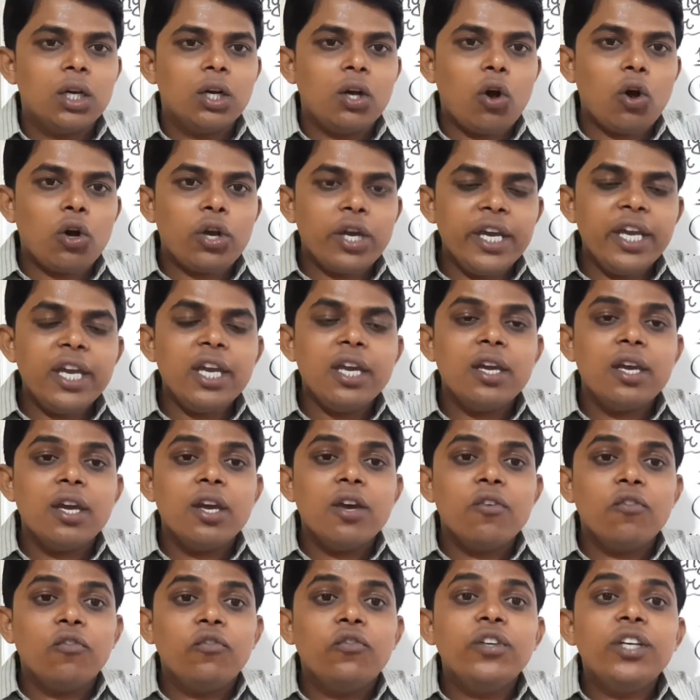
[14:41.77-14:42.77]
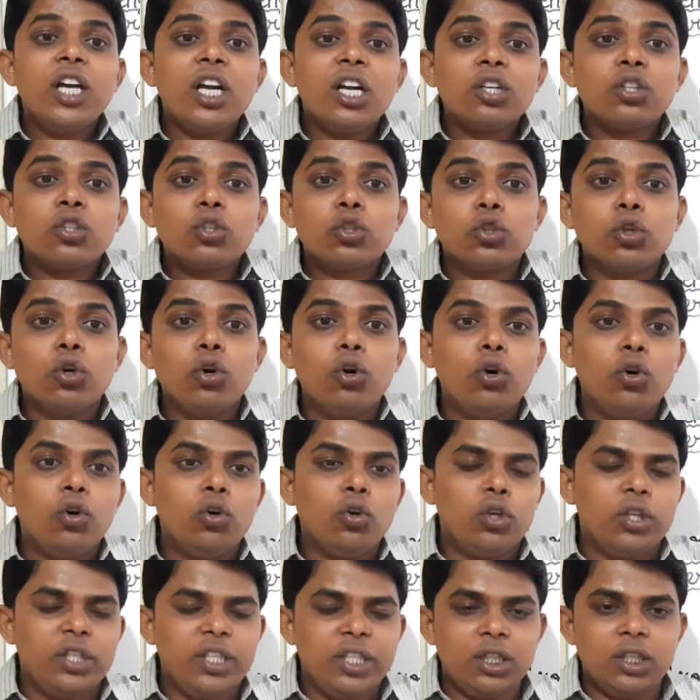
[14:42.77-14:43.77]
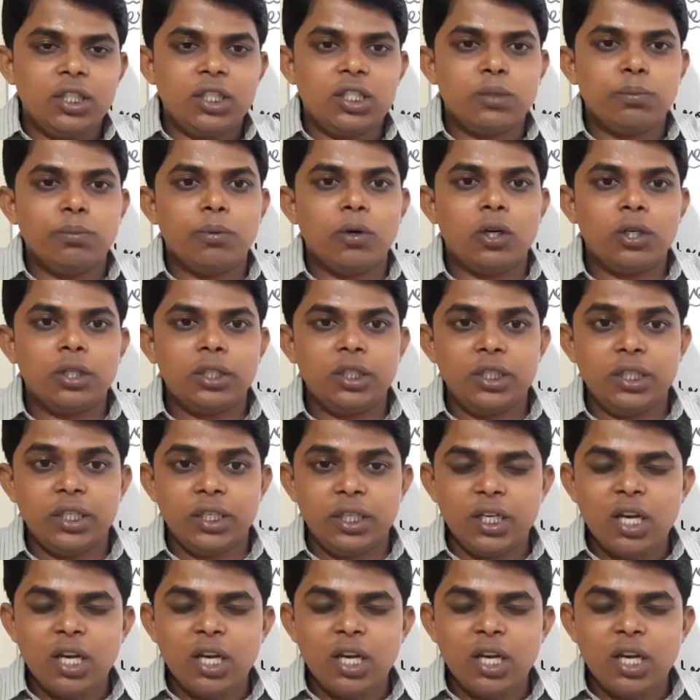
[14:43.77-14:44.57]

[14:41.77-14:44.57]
Okay? We are soul in this body.